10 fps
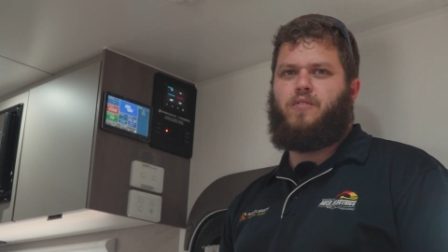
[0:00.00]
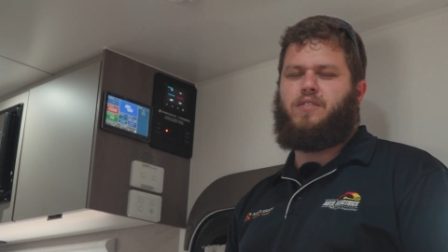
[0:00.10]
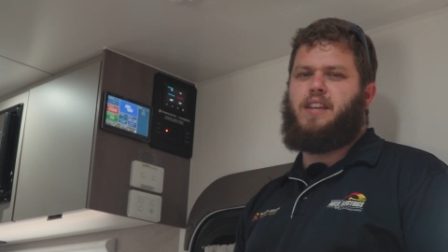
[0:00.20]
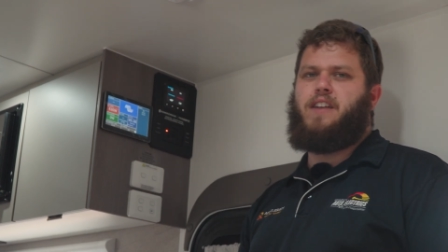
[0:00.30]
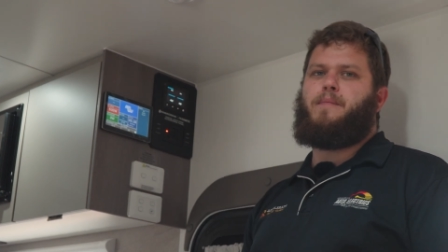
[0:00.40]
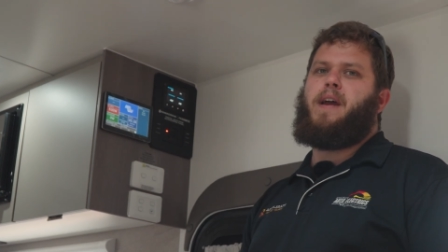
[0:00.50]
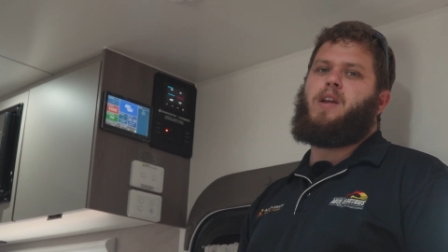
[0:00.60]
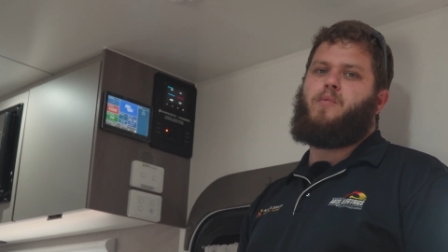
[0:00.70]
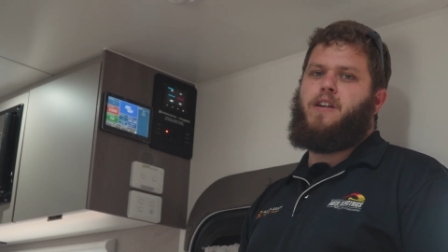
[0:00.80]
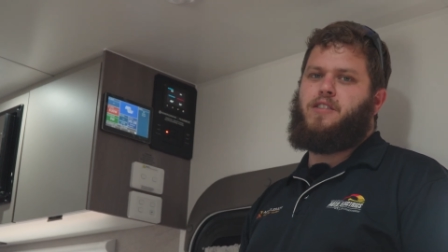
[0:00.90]
see from
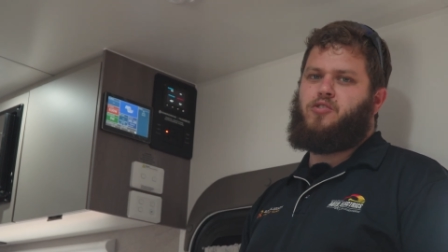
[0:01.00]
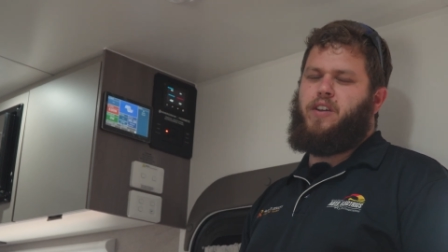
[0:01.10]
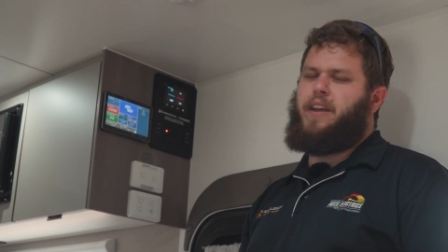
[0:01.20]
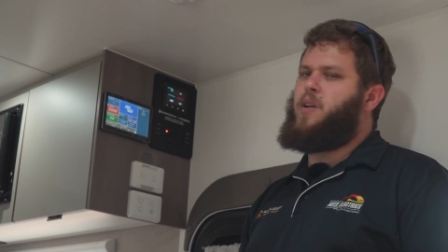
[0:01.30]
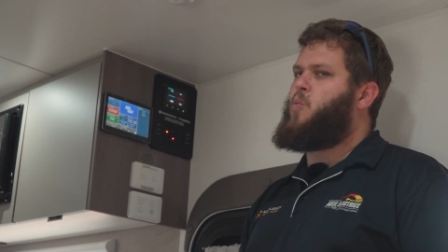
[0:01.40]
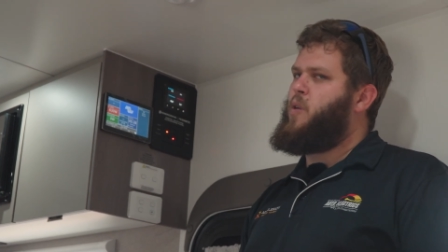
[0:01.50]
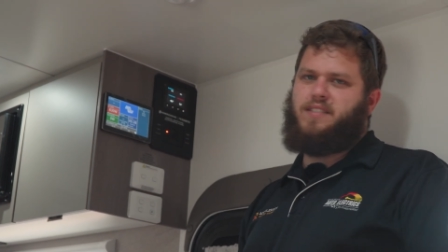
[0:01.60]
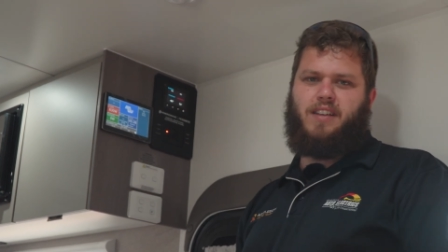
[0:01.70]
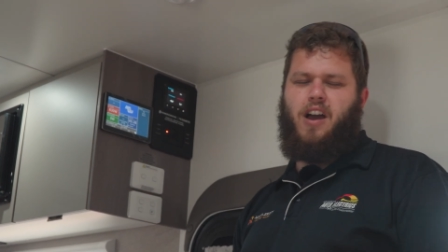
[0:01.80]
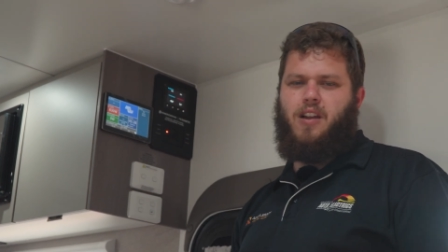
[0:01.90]
anywhere in Australia
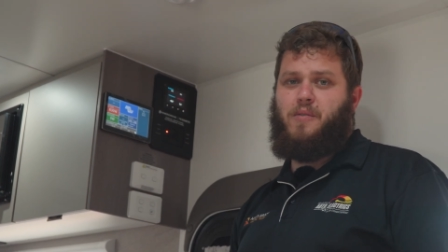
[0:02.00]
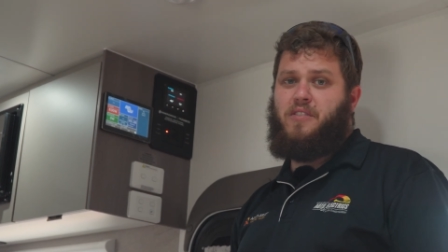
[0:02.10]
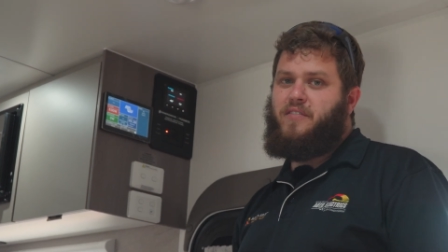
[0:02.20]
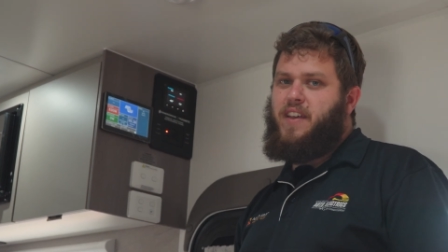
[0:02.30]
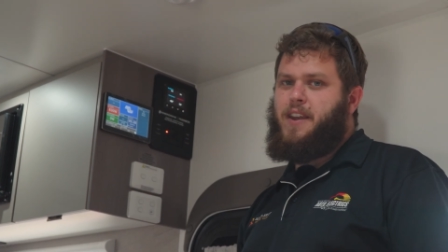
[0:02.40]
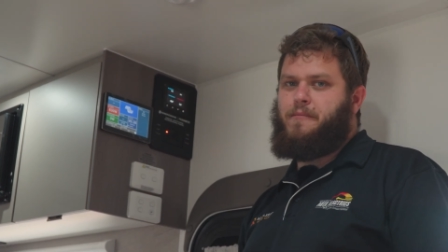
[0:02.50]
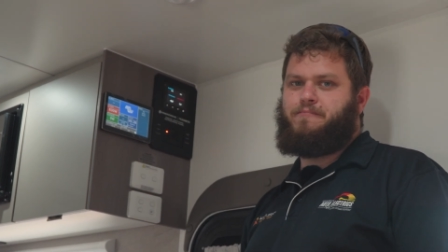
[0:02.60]
what's going on with the van.